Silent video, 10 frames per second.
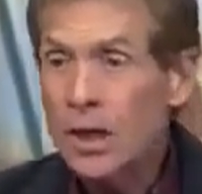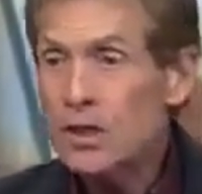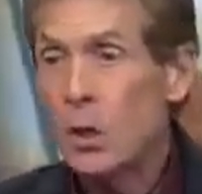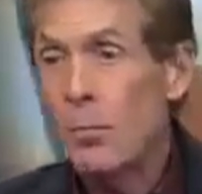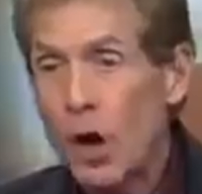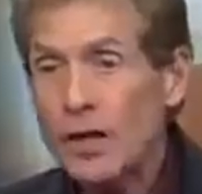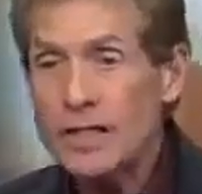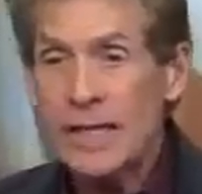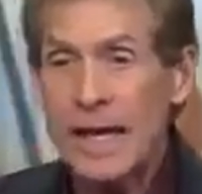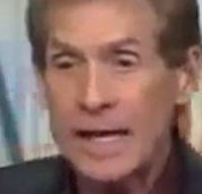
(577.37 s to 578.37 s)
So
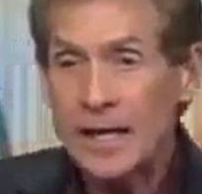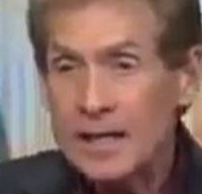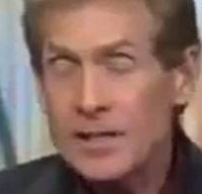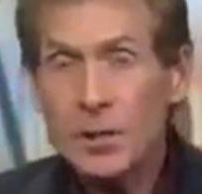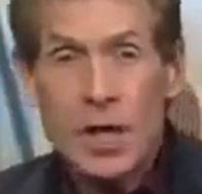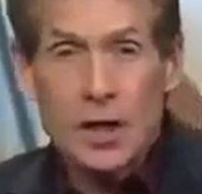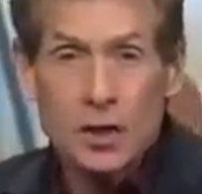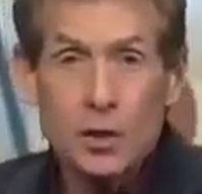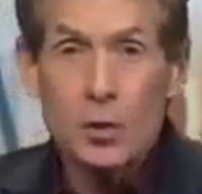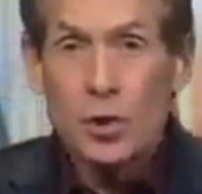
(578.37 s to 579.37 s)
Marcus Cannon is their kind
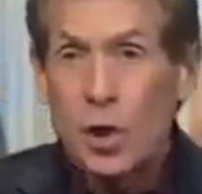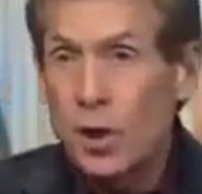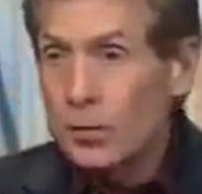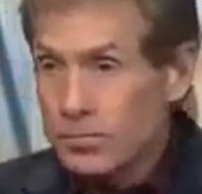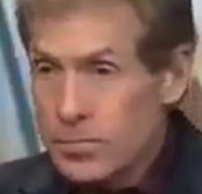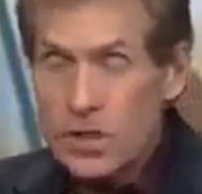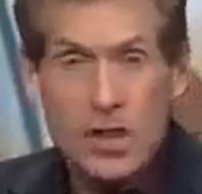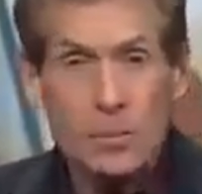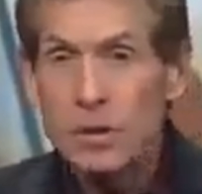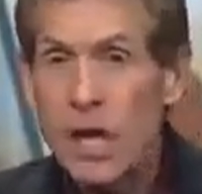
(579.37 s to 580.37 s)
of do-it-all
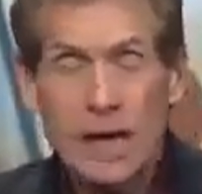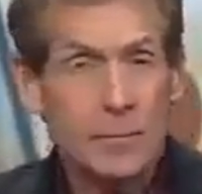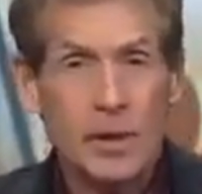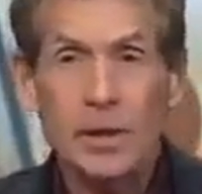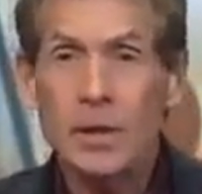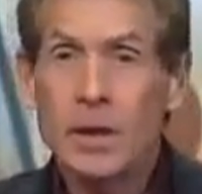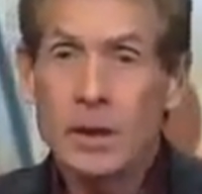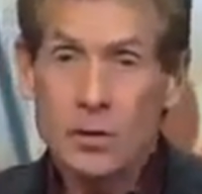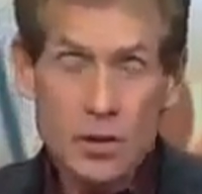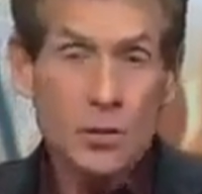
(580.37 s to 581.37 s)
sub-lineman
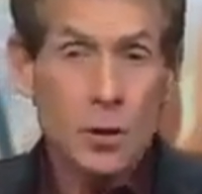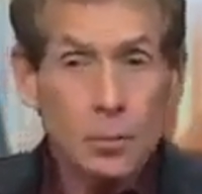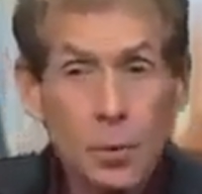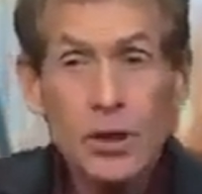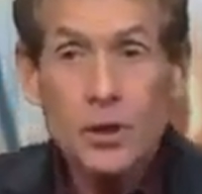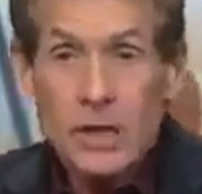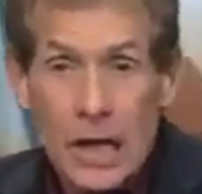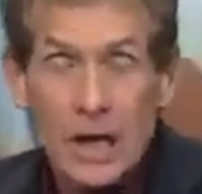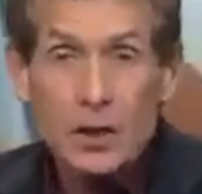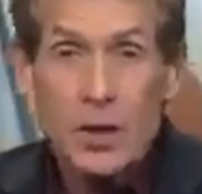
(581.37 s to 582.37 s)
who's under a pretty good
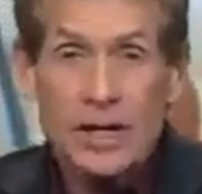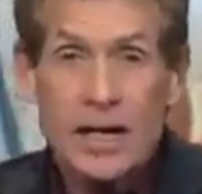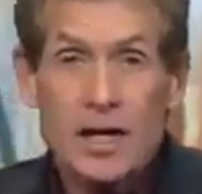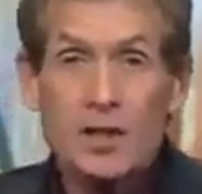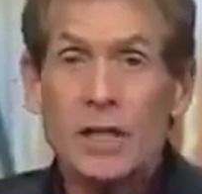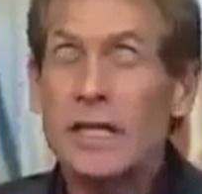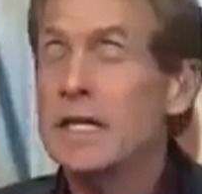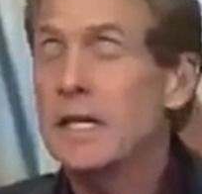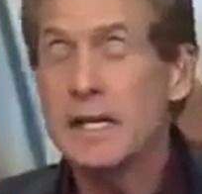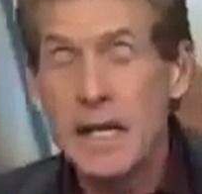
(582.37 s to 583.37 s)
contract, actually, and
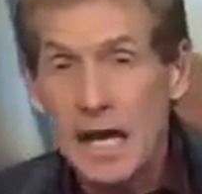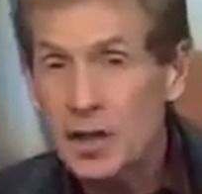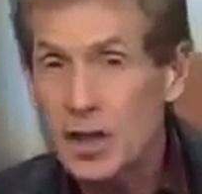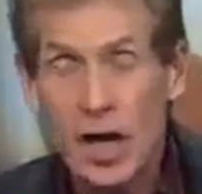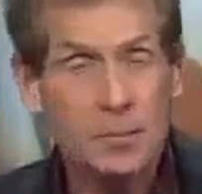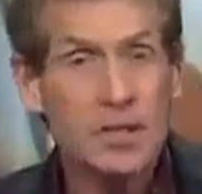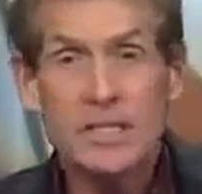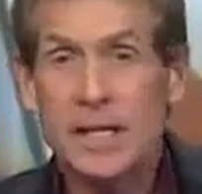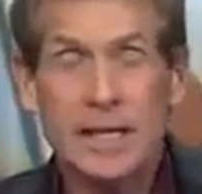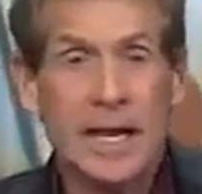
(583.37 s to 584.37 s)
he did a nice job in the
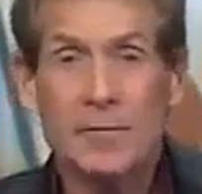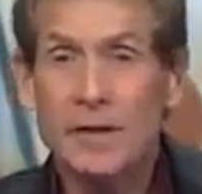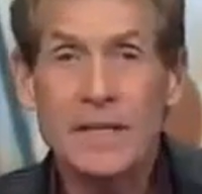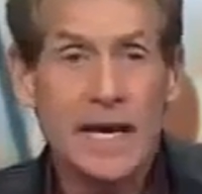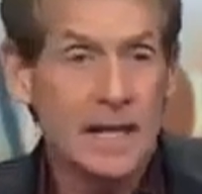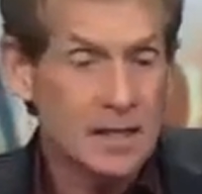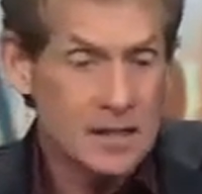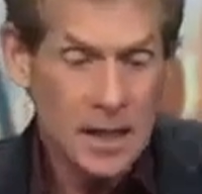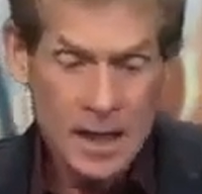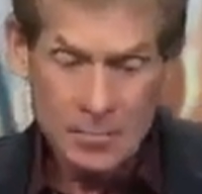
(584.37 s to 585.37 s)
second half at
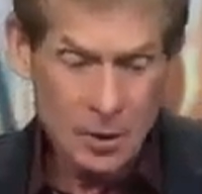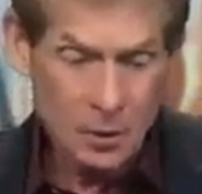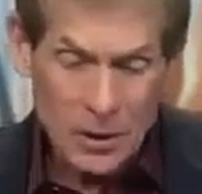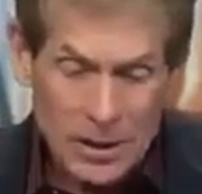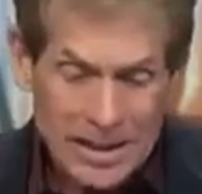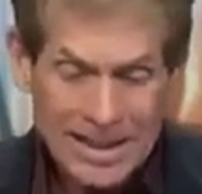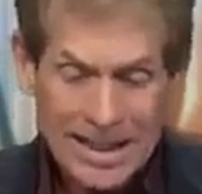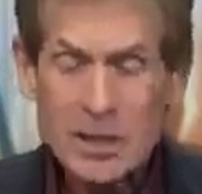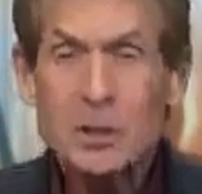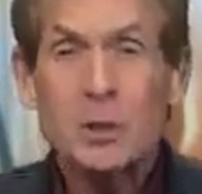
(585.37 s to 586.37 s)
Dallas. But really,
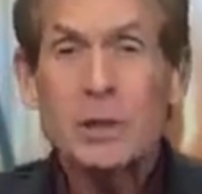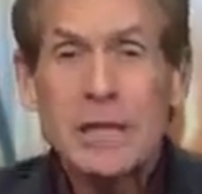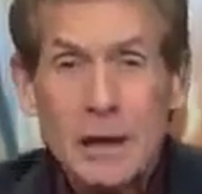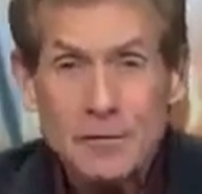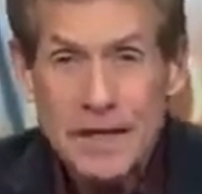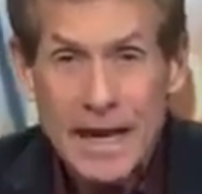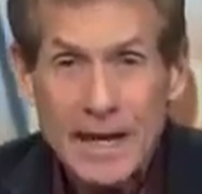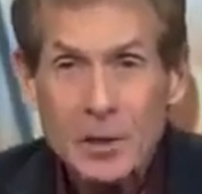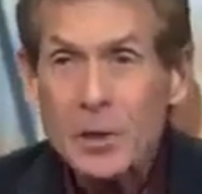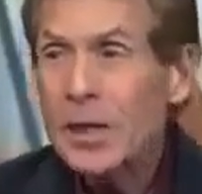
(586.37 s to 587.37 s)
he's your left
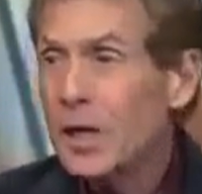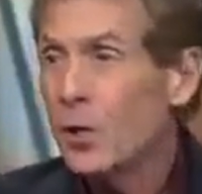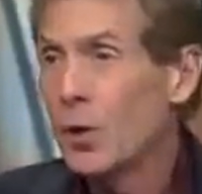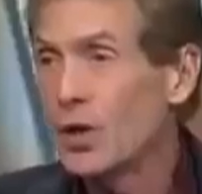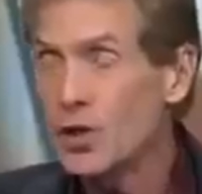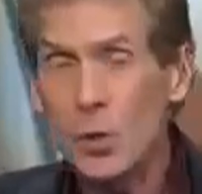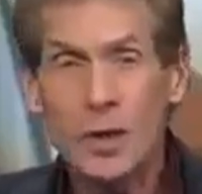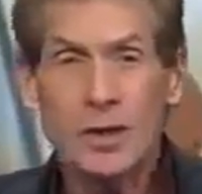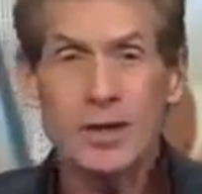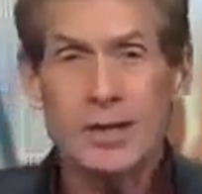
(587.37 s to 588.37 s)
tackle going into
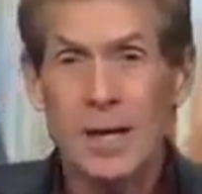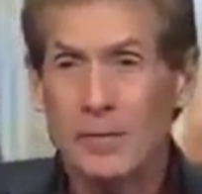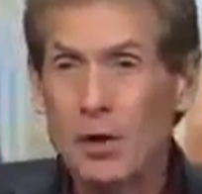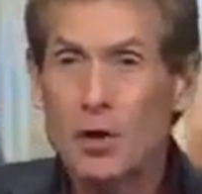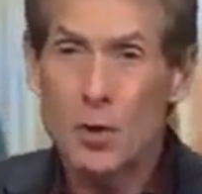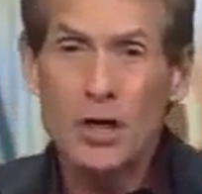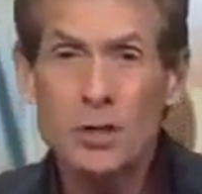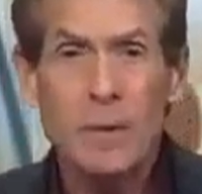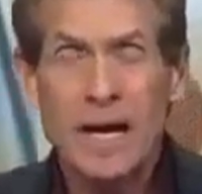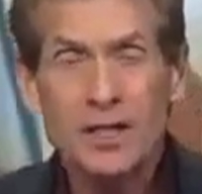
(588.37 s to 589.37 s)
a kind of a
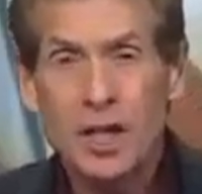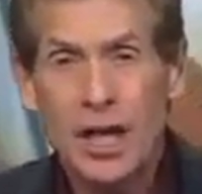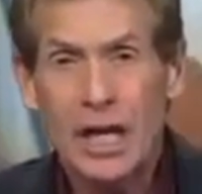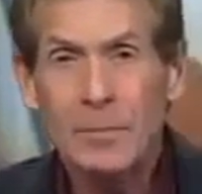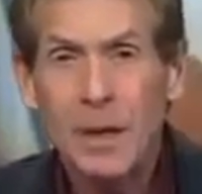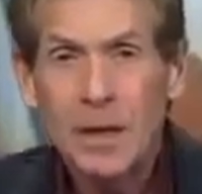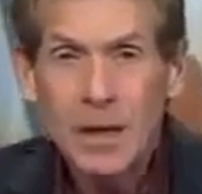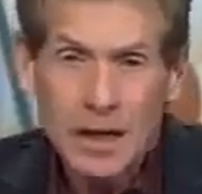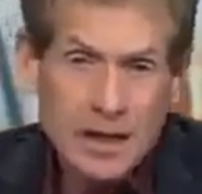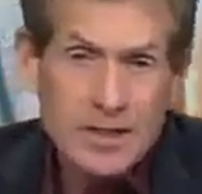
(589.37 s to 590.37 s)
grudge match game
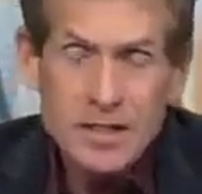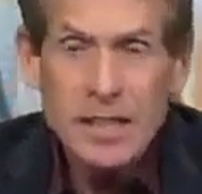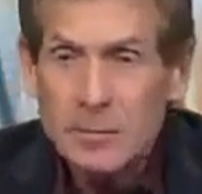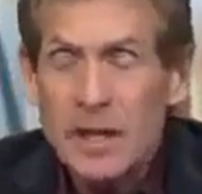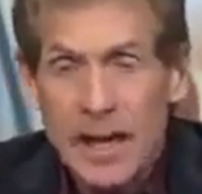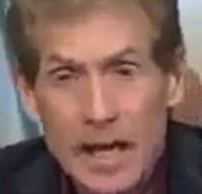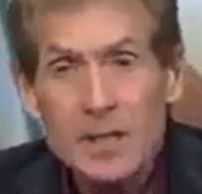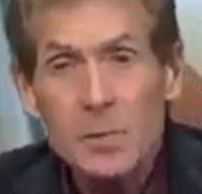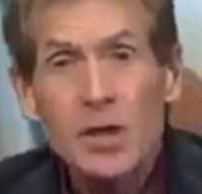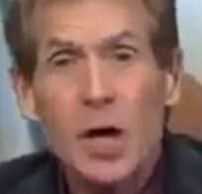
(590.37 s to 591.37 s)
against a team that
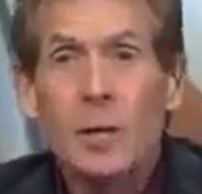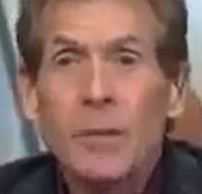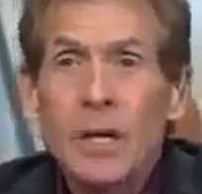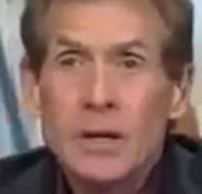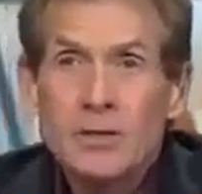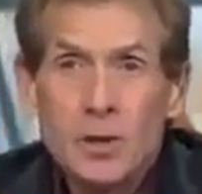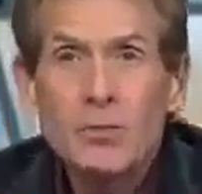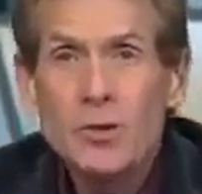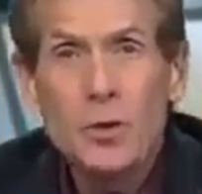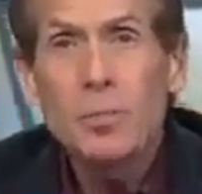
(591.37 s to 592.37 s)
has become
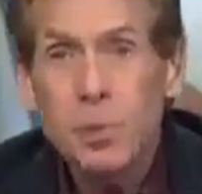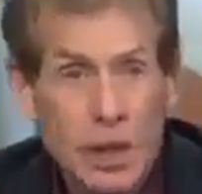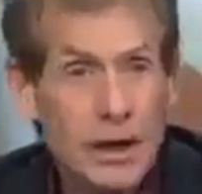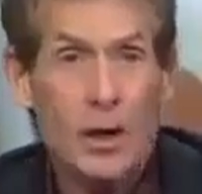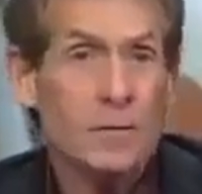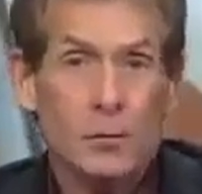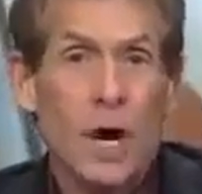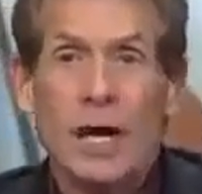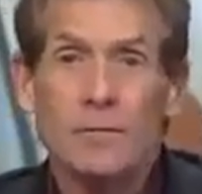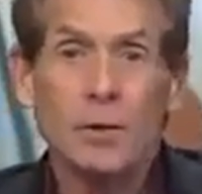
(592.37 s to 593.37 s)
your playoff
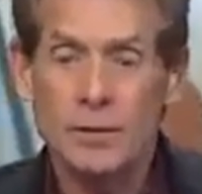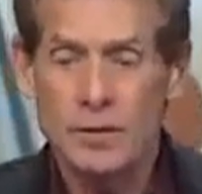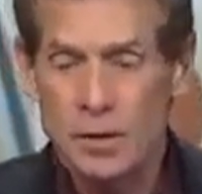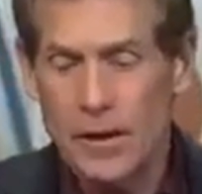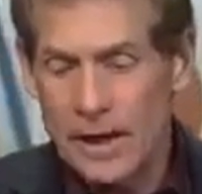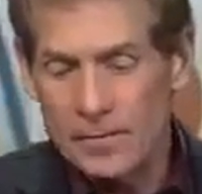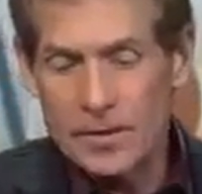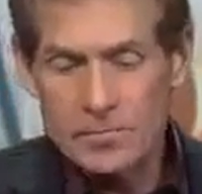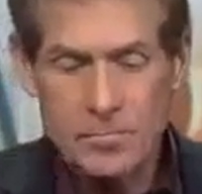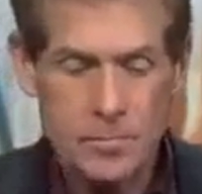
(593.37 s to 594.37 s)
rival, even though they
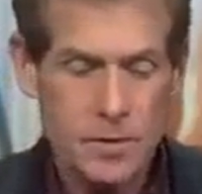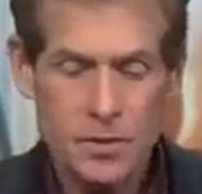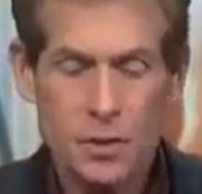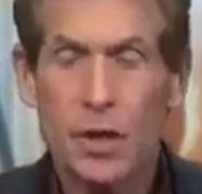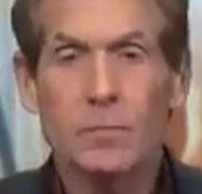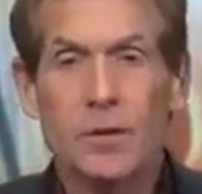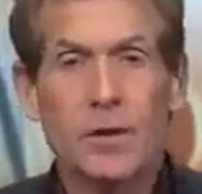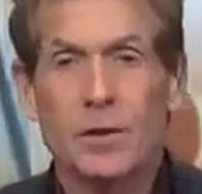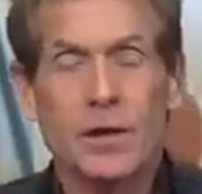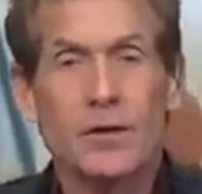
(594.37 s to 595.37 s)
haven't stood up to
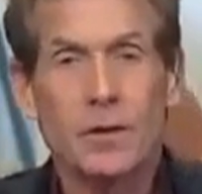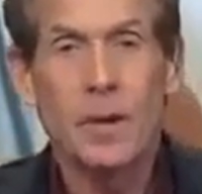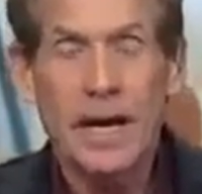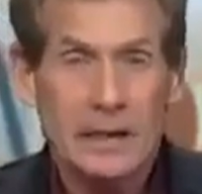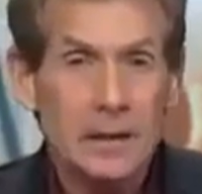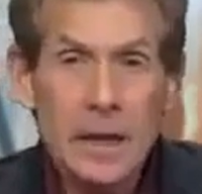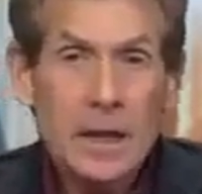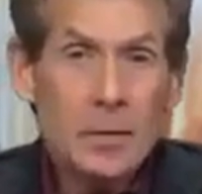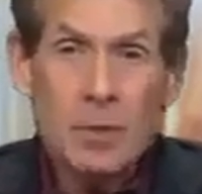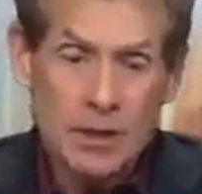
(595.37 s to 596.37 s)
their end of the battle.
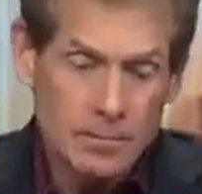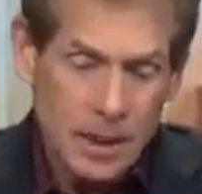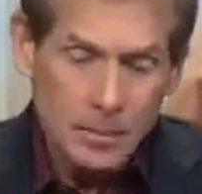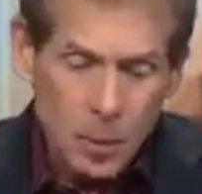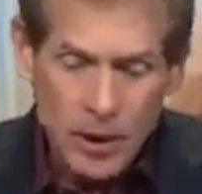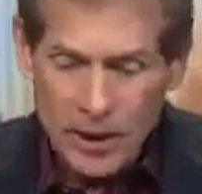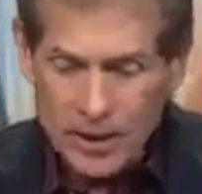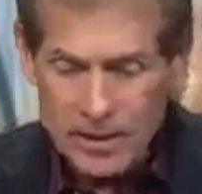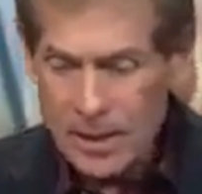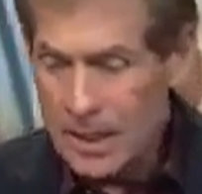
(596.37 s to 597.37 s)
But my point
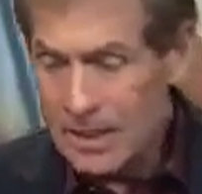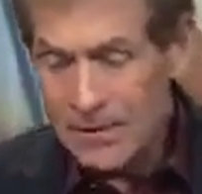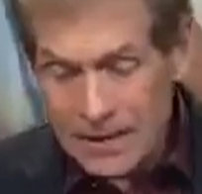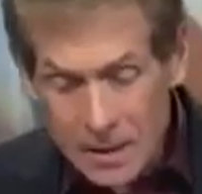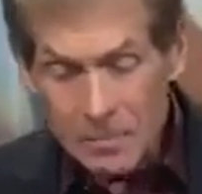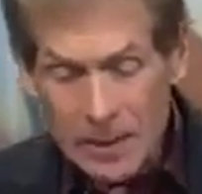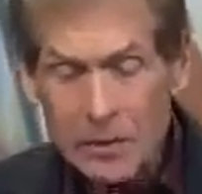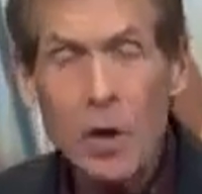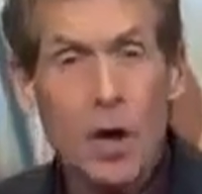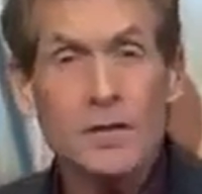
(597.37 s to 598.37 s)
is, that's a big
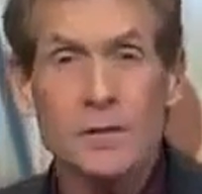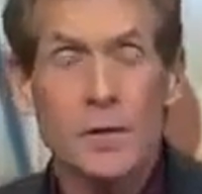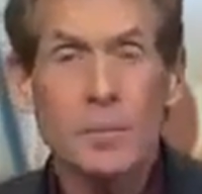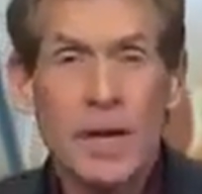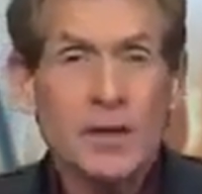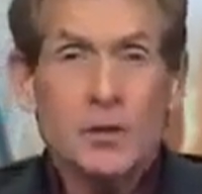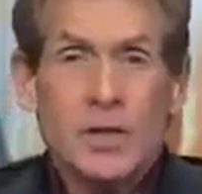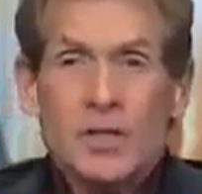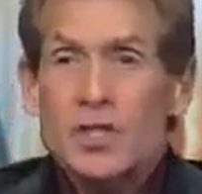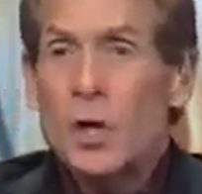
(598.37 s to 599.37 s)
loss for the Patriots.